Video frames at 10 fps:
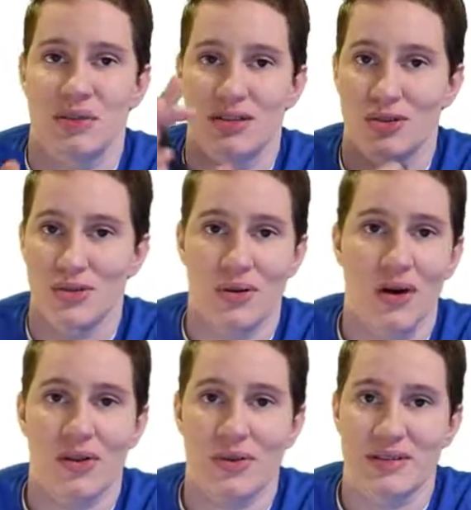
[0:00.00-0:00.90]
means you know
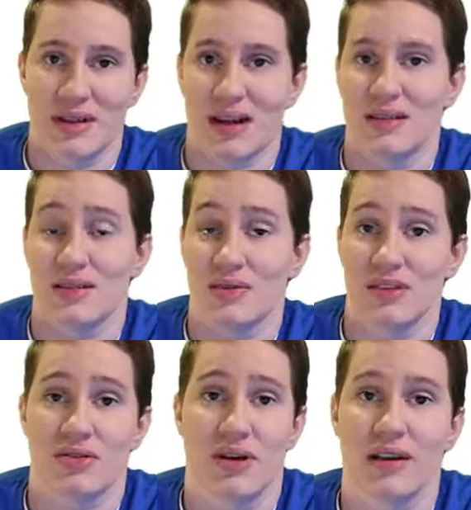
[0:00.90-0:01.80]
all three sides of
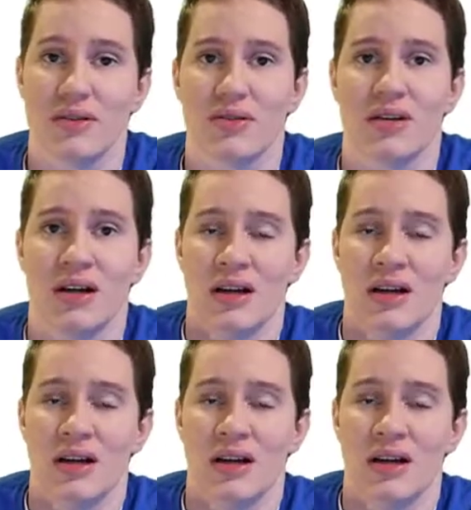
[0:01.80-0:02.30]
each triangle,